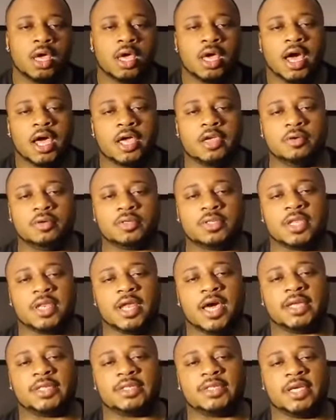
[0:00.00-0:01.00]
I used the
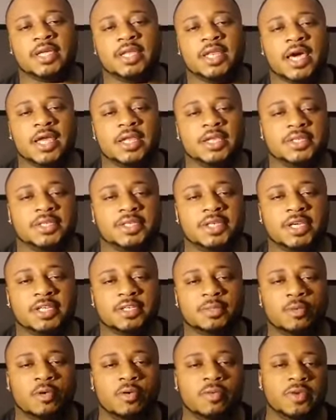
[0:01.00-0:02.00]

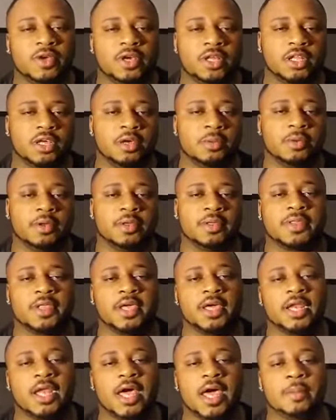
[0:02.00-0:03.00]
1996 movie clip of
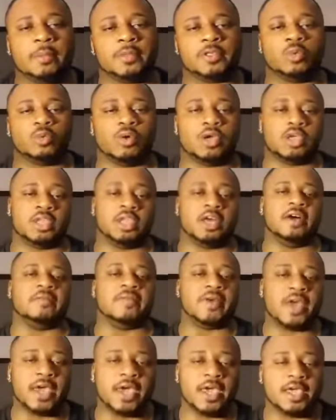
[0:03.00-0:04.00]
Thin Line Between Love
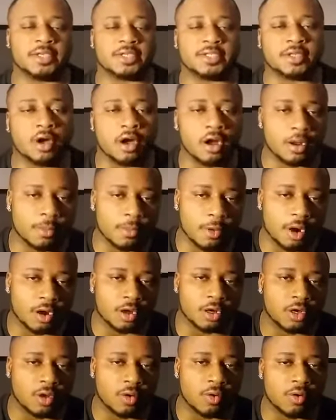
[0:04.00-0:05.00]
and Hate starring
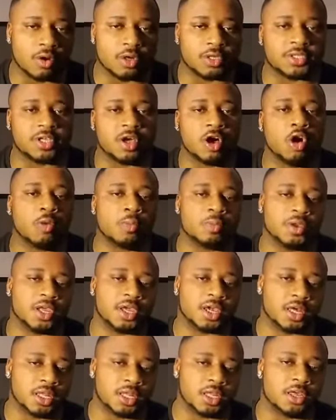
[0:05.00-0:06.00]
Martin Lawrence, the opening
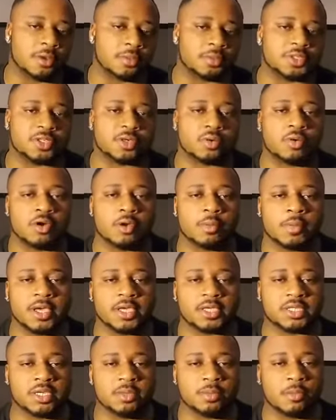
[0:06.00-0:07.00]
clip showing
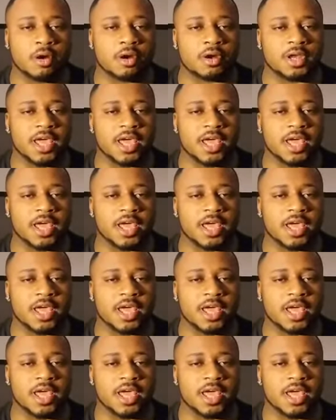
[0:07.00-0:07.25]
basically Martin